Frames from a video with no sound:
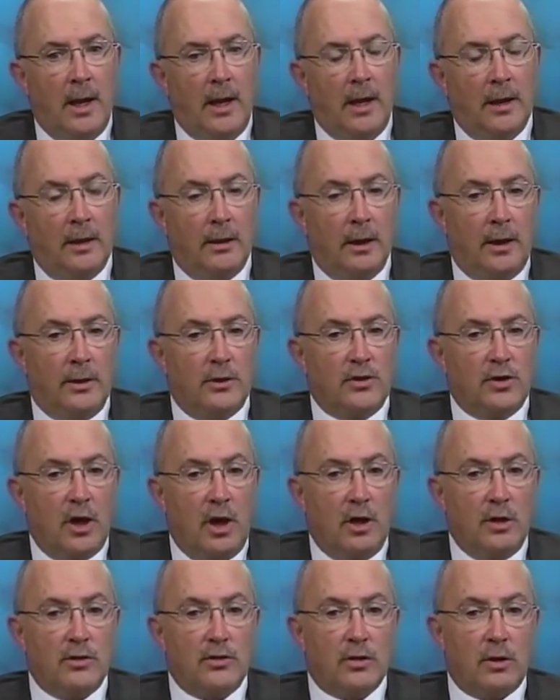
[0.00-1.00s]
And uh,
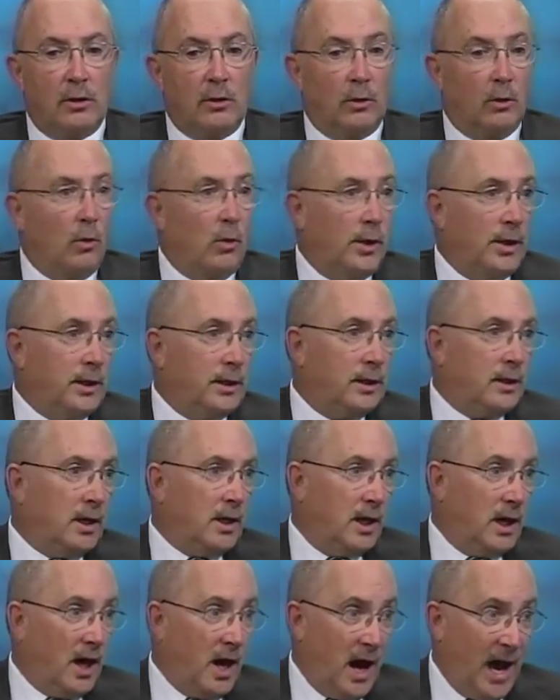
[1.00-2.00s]
Judge Lloyd
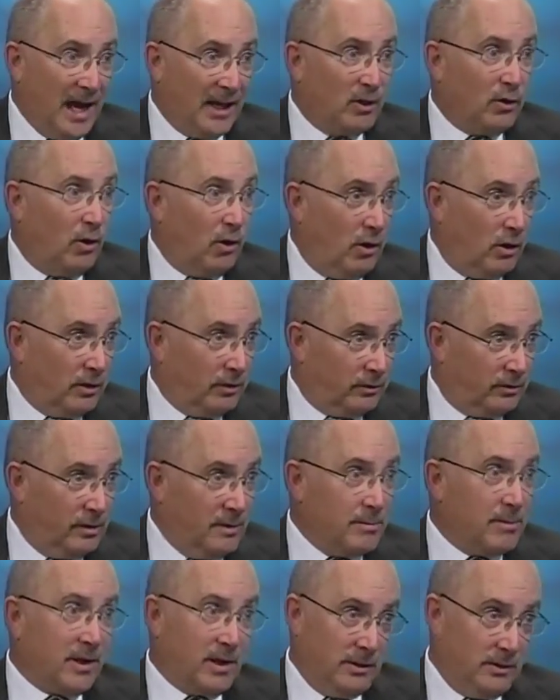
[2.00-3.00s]
Hot Dog
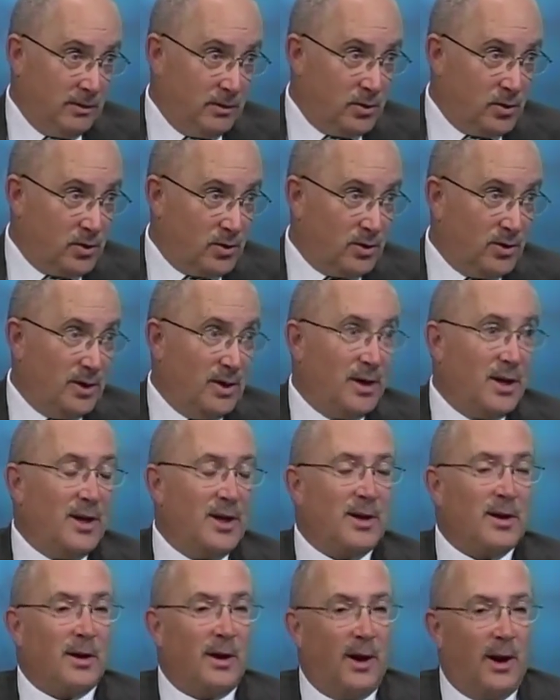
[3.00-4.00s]
Simpkins. Mm -hmm.
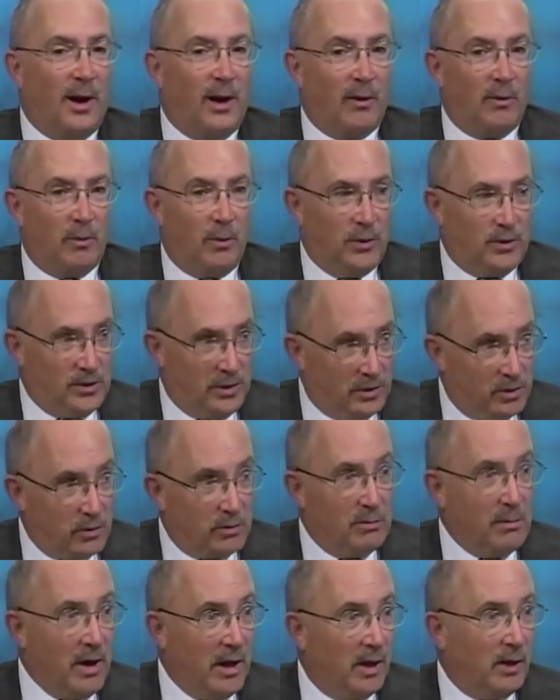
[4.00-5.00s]
uh, was
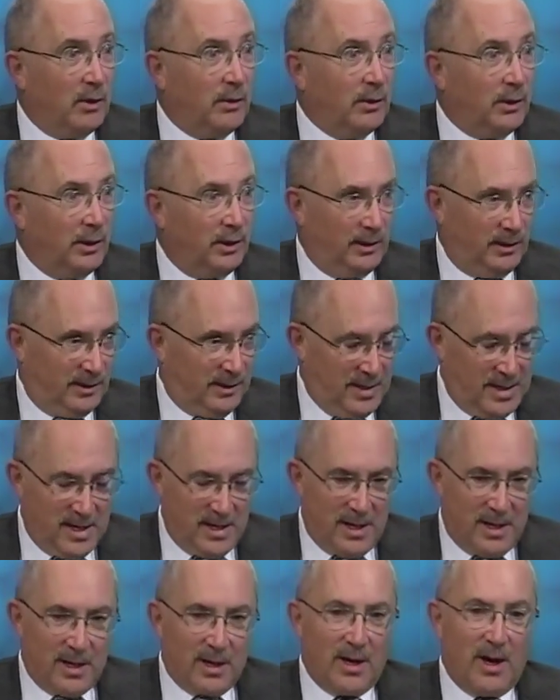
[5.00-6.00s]
instrumental Somerset in
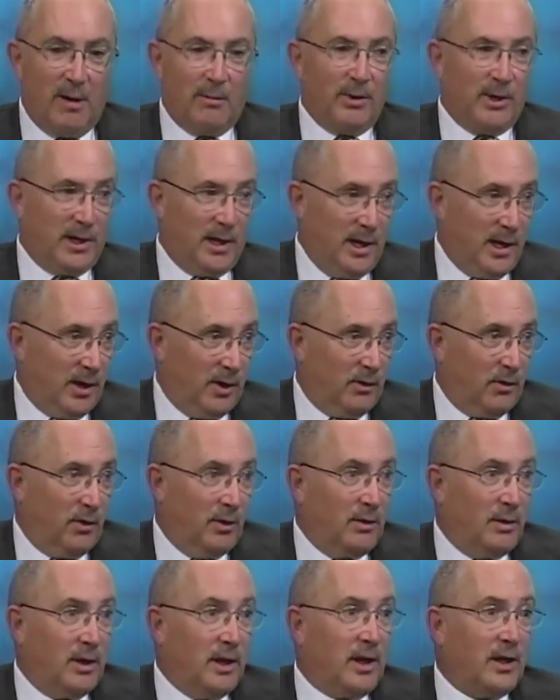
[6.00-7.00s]
County. coming together
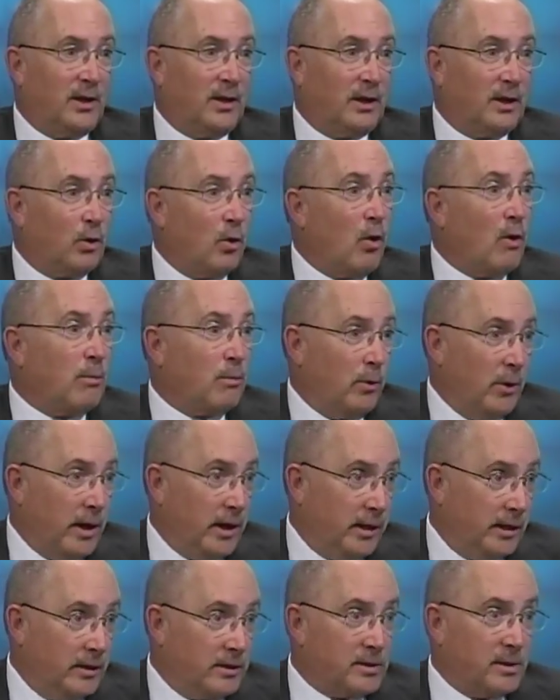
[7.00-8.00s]
and, and
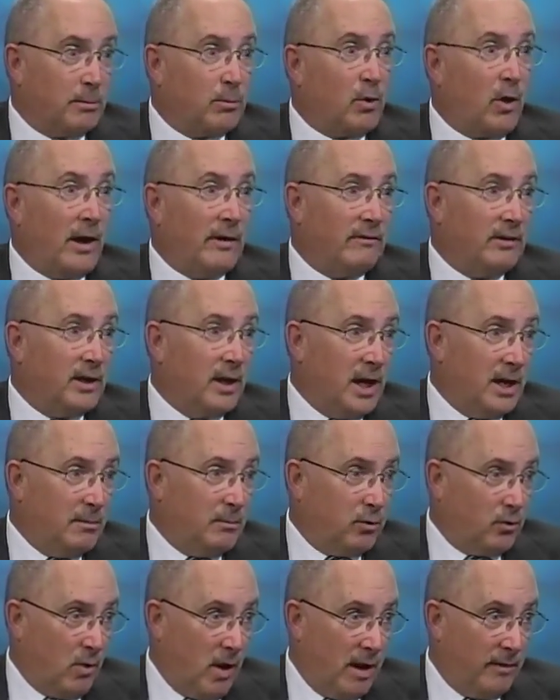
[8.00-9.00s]
incorporating it as a private
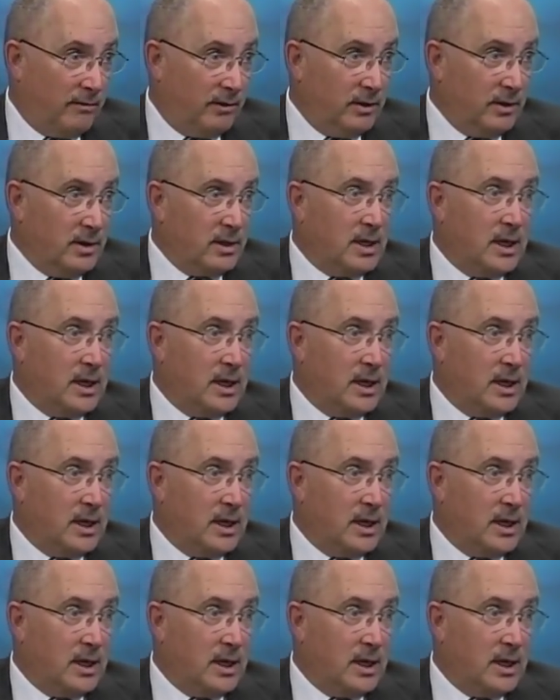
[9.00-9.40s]
nonprofit.